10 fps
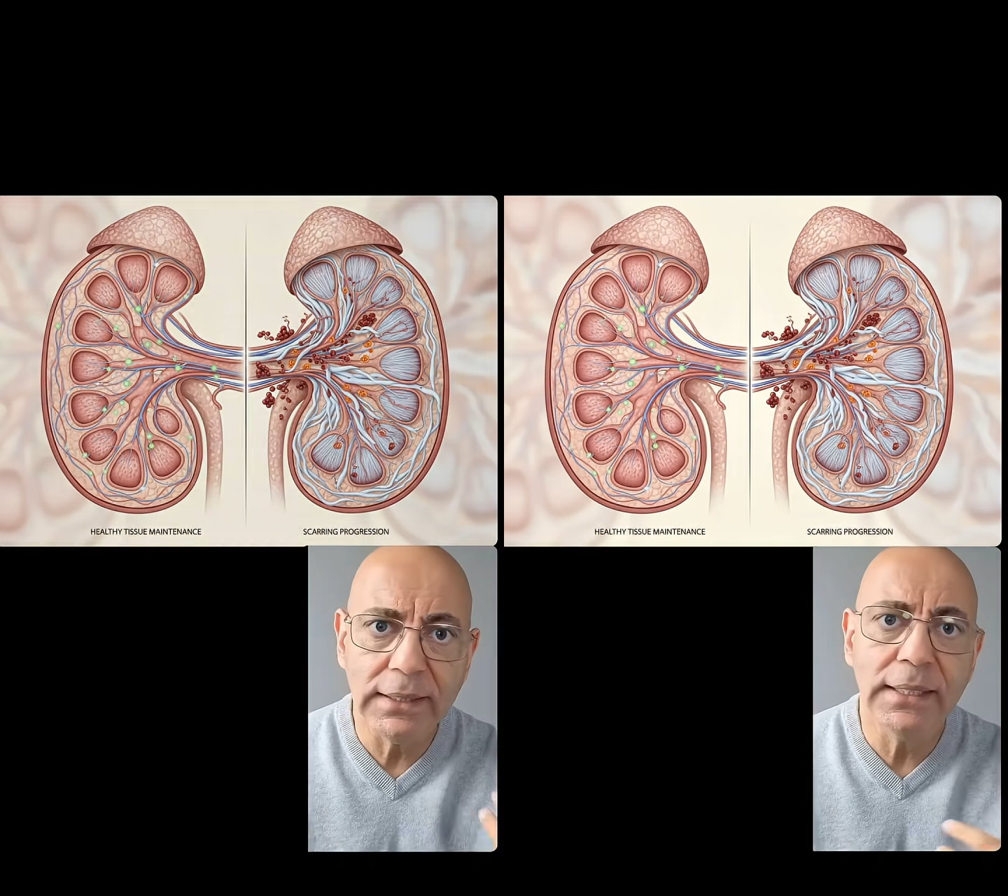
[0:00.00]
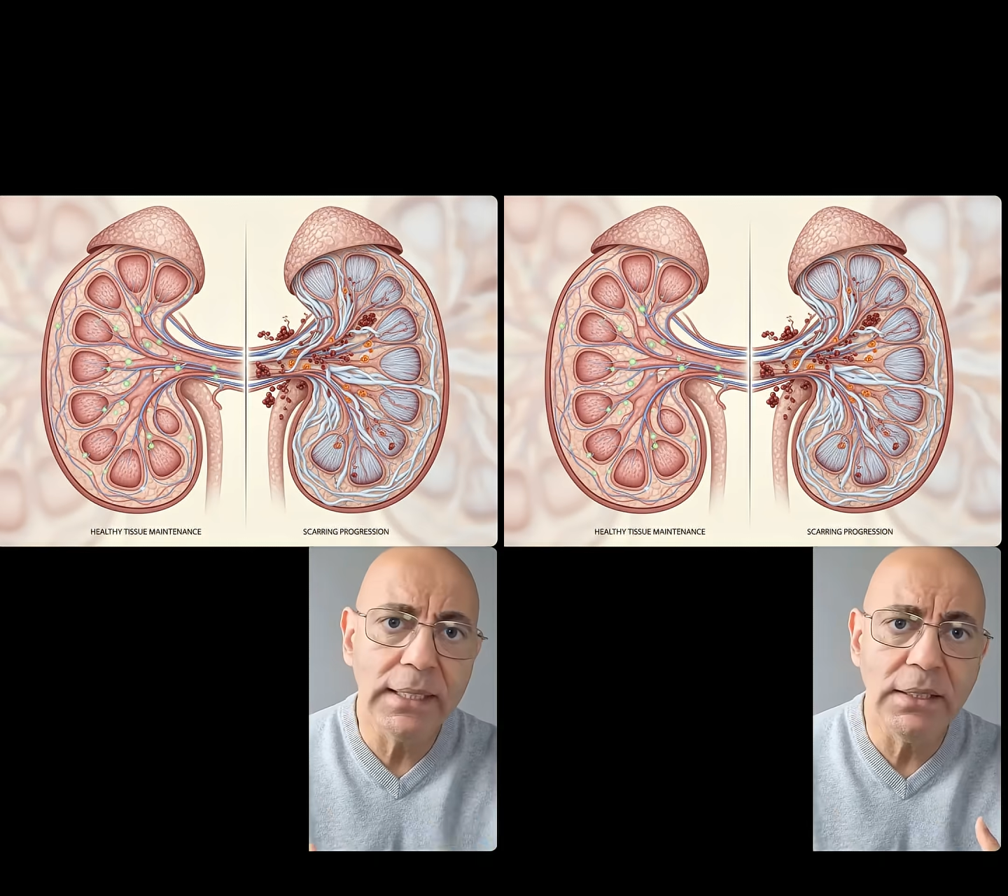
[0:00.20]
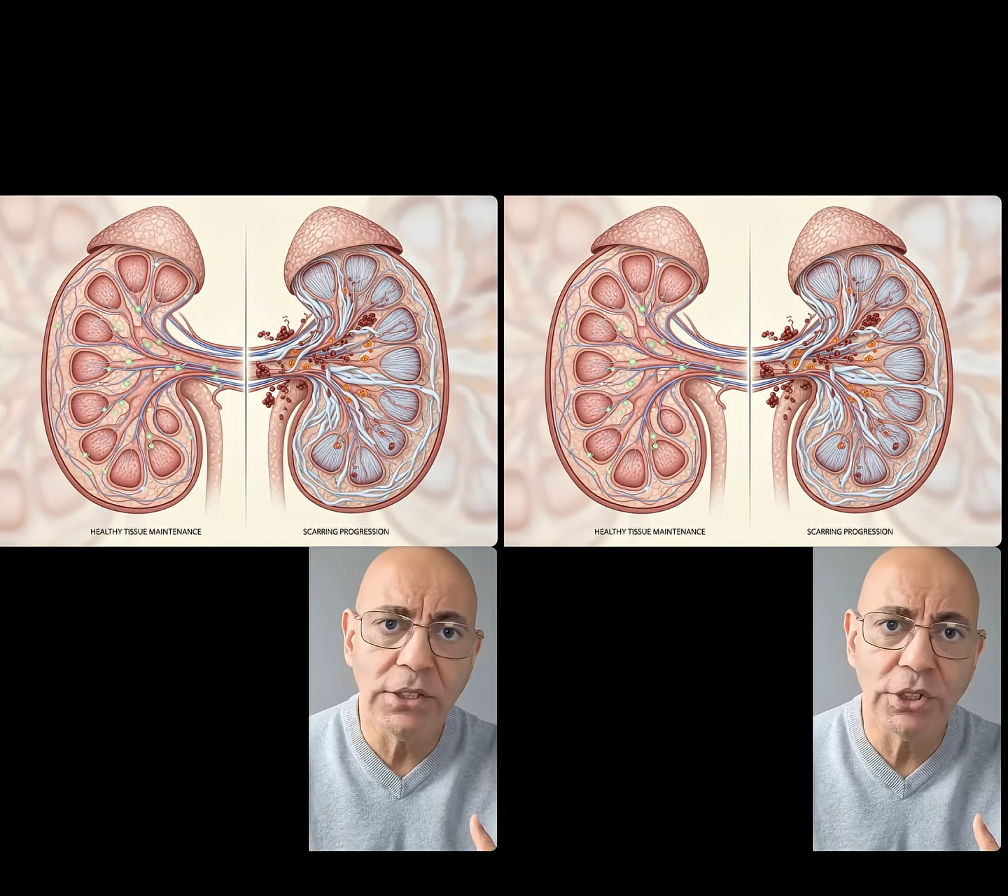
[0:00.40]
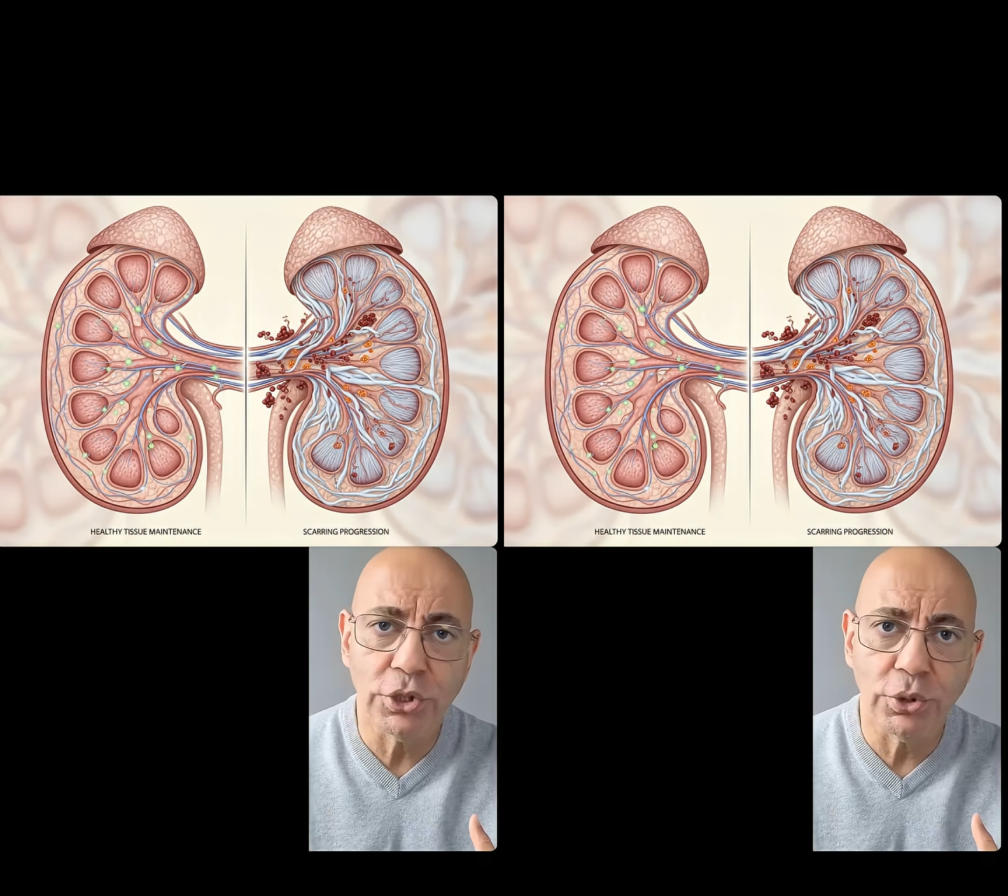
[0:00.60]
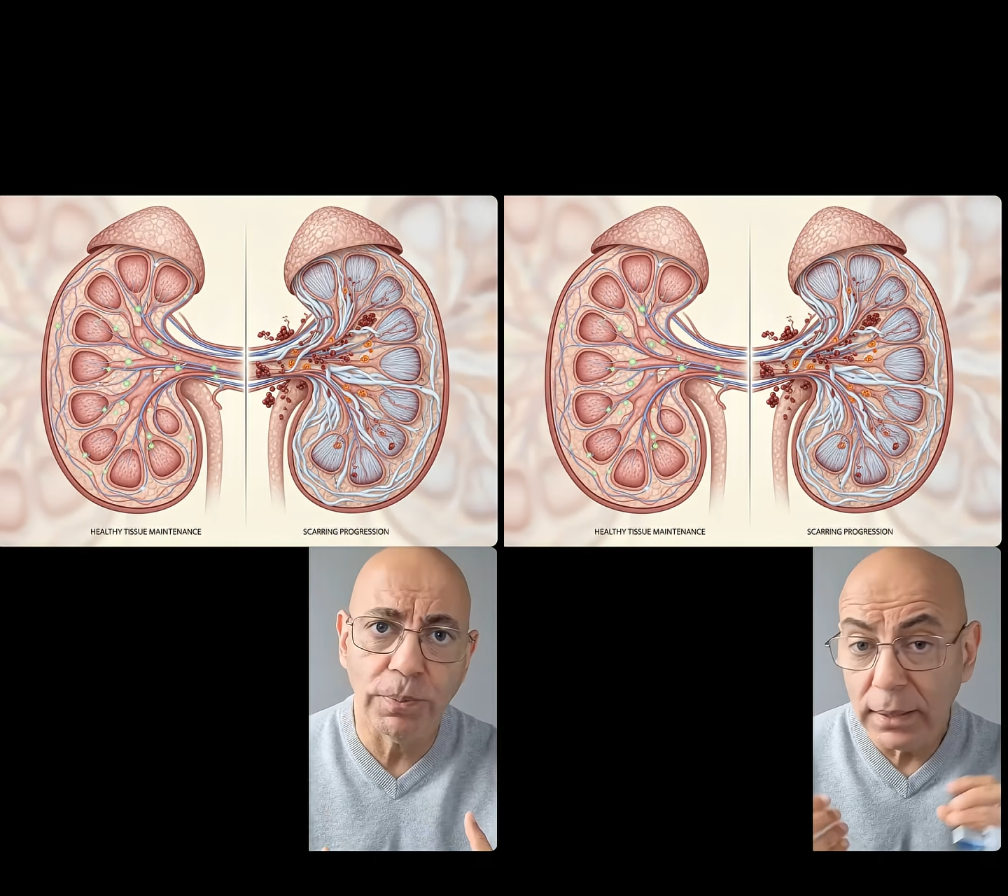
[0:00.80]
kidney
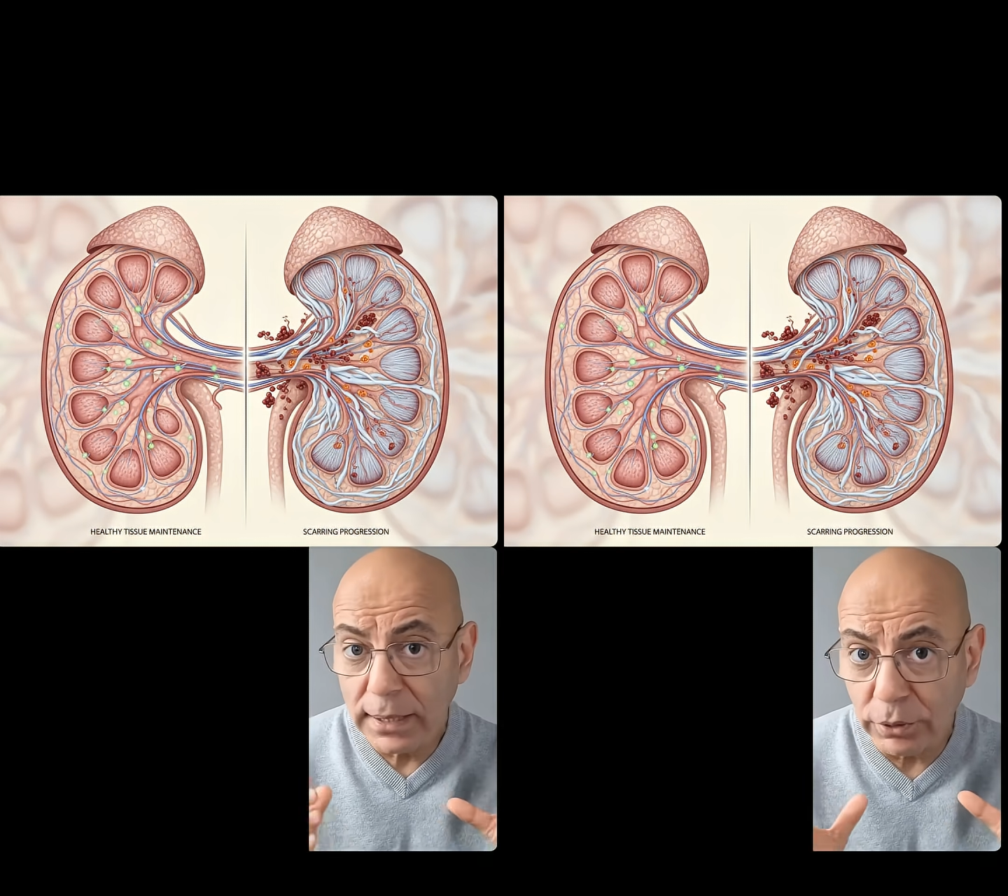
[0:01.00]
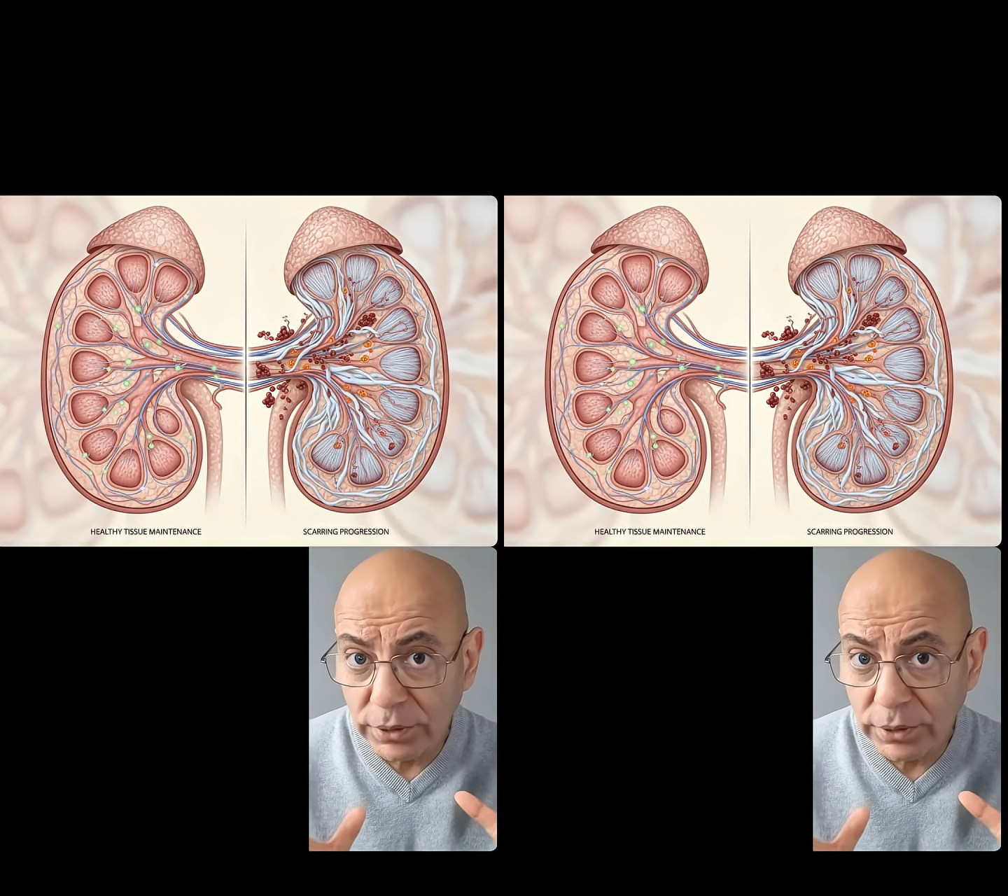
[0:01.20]
tissue. Now,